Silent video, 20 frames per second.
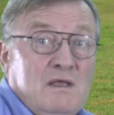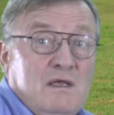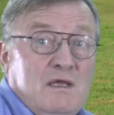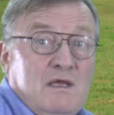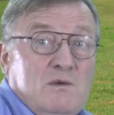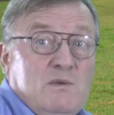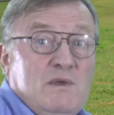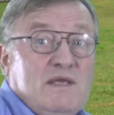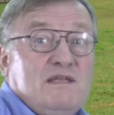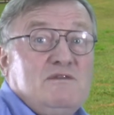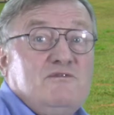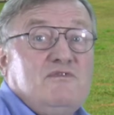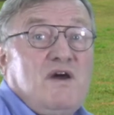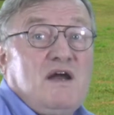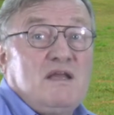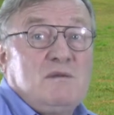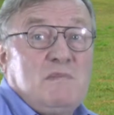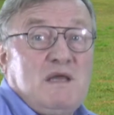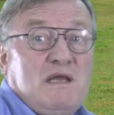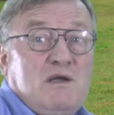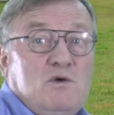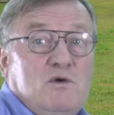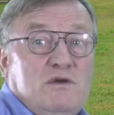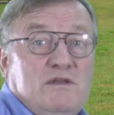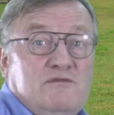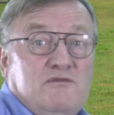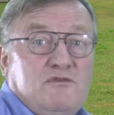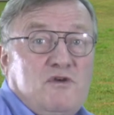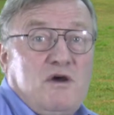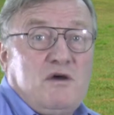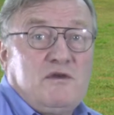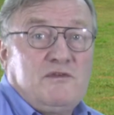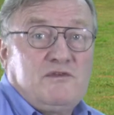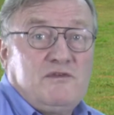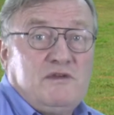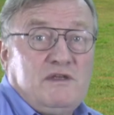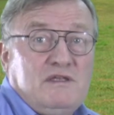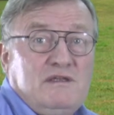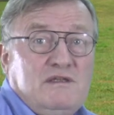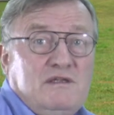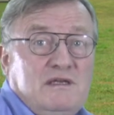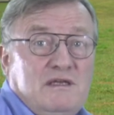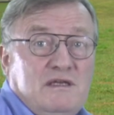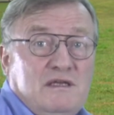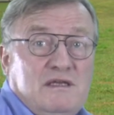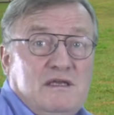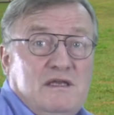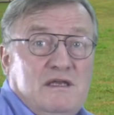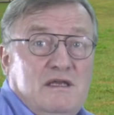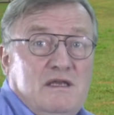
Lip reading: We can find Merlot in France, Italy,